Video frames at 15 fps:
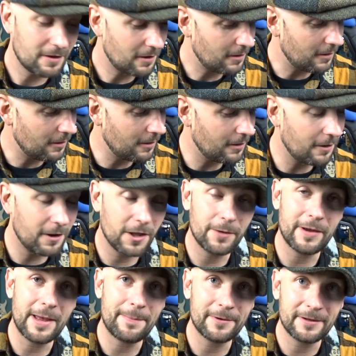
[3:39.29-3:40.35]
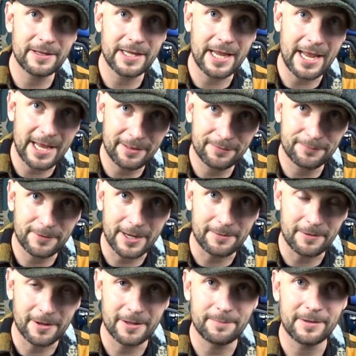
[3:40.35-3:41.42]
all the way up into the 8th
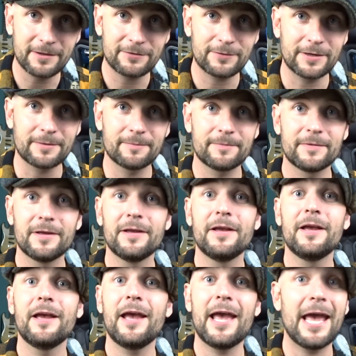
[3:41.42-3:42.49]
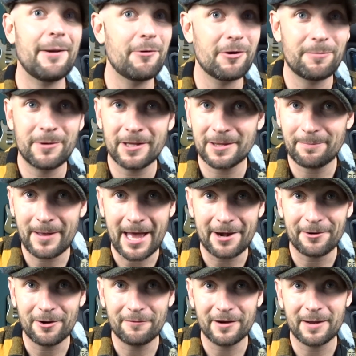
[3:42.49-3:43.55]
fret on the B string. And we repeat the
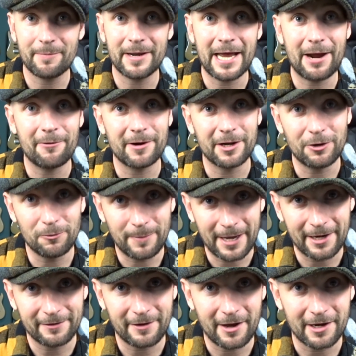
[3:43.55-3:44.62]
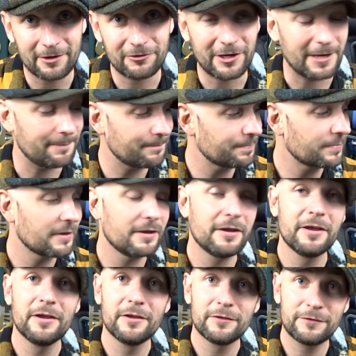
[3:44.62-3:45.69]
pattern over again, but now we're in a new pentatonic shape.
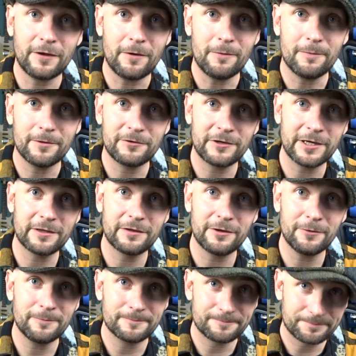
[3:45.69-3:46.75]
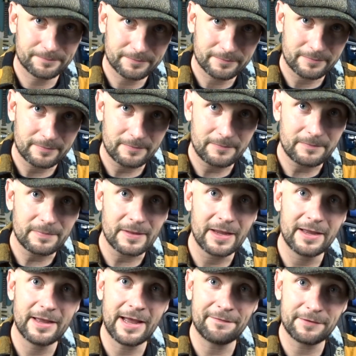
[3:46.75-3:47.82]
So what you need to do,
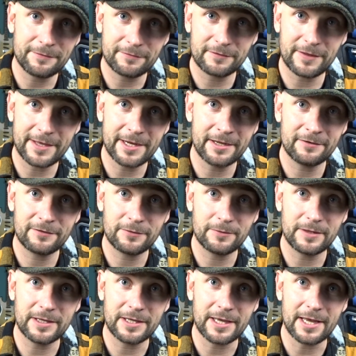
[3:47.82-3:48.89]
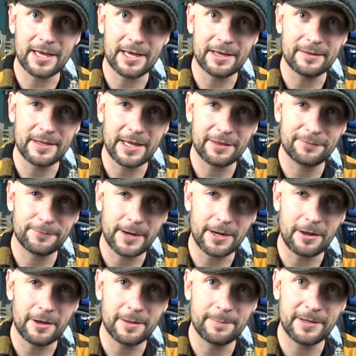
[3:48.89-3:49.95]
after you've slid into the 8th
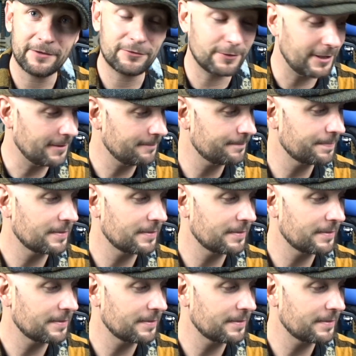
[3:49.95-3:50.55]
fret on the B string,